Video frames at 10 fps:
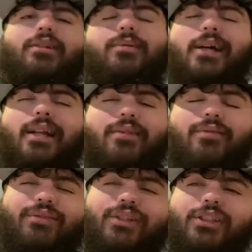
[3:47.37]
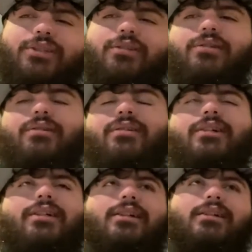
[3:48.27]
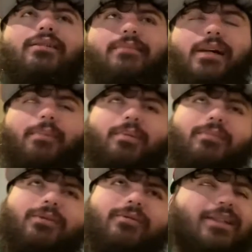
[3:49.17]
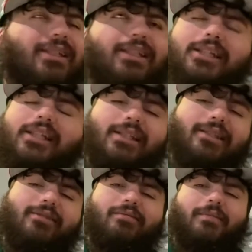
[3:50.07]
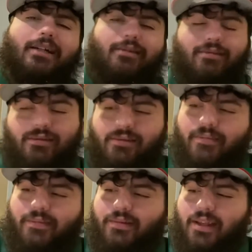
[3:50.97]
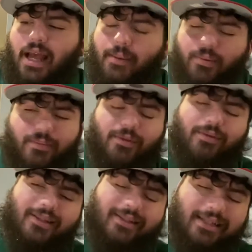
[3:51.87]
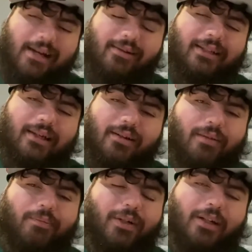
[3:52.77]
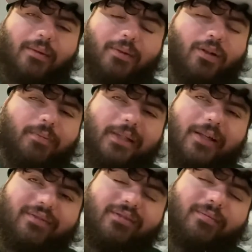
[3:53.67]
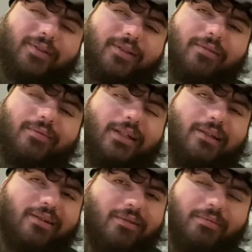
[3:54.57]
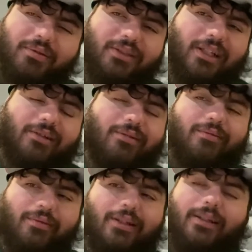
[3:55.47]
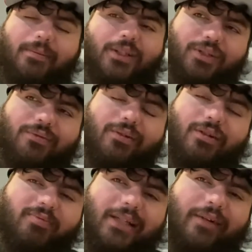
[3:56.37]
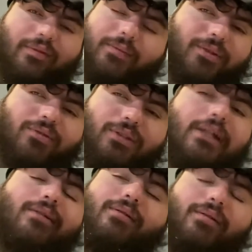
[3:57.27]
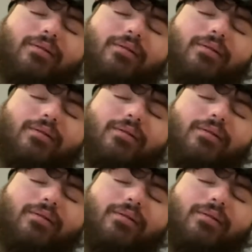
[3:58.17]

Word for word: You gotta throw this joint on um, Apple Music and shit too, bro. Apple Music, SoundCloud, put it up on all platforms. No, no bullshit. Don't really put this one on all platforms. It'll go.